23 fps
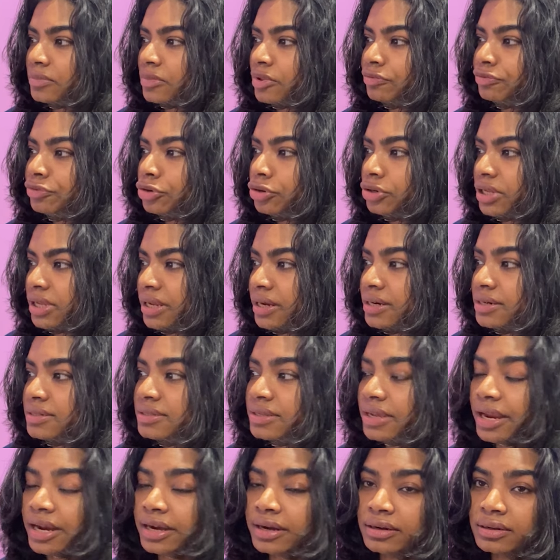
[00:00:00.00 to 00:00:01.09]
For dates,
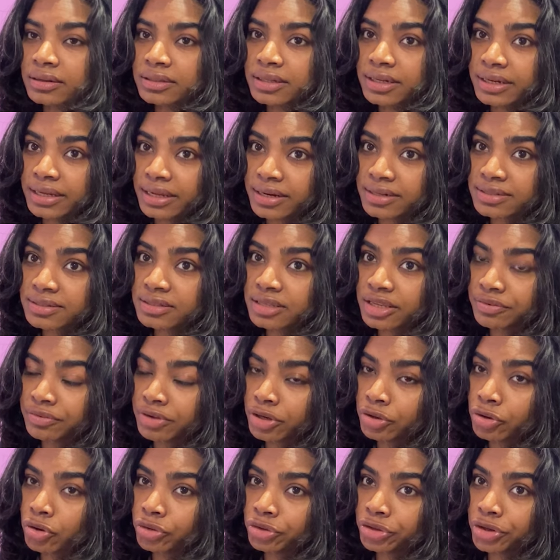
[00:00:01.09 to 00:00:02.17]
enter the dates
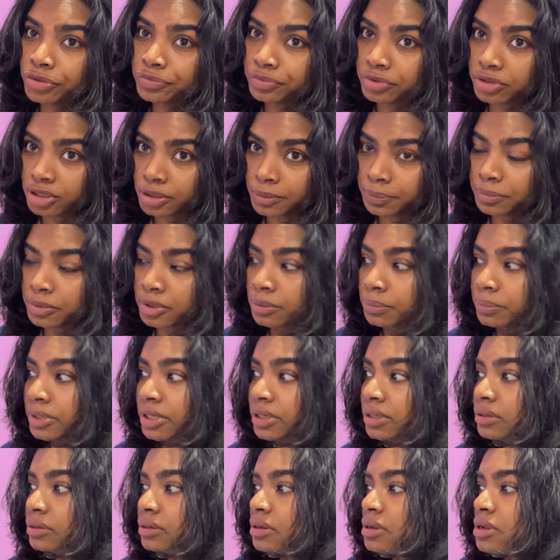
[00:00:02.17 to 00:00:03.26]
given on your work
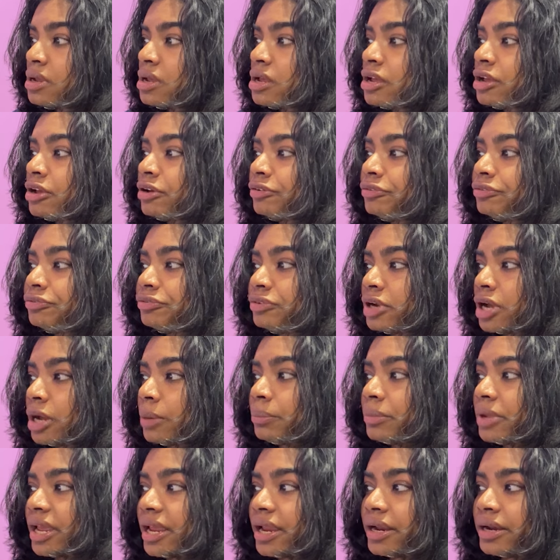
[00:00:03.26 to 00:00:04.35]
permit.
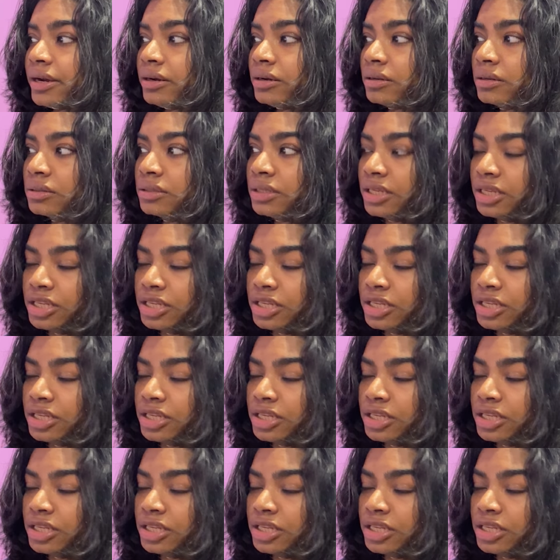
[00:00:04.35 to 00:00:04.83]
From, enter the